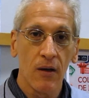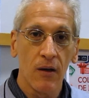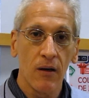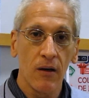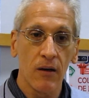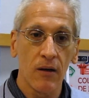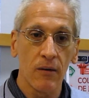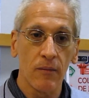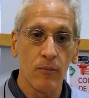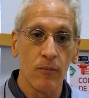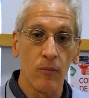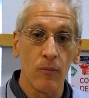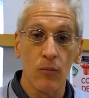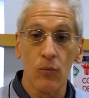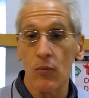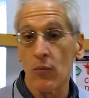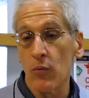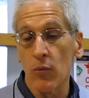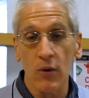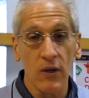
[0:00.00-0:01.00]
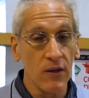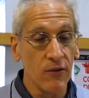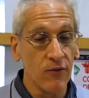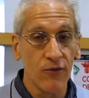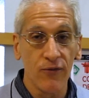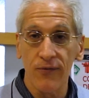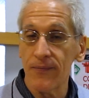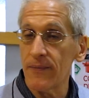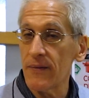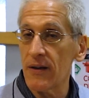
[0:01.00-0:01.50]
Um,
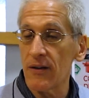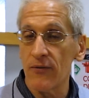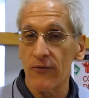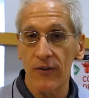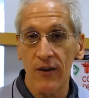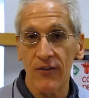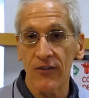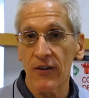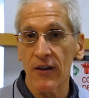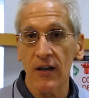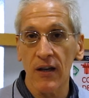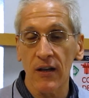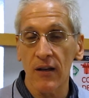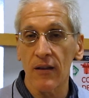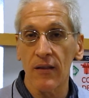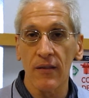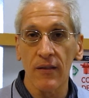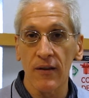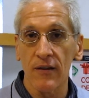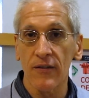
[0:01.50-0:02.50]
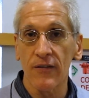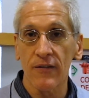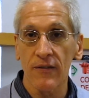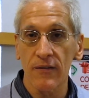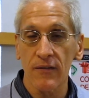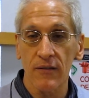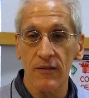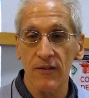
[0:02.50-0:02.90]
we've investigated this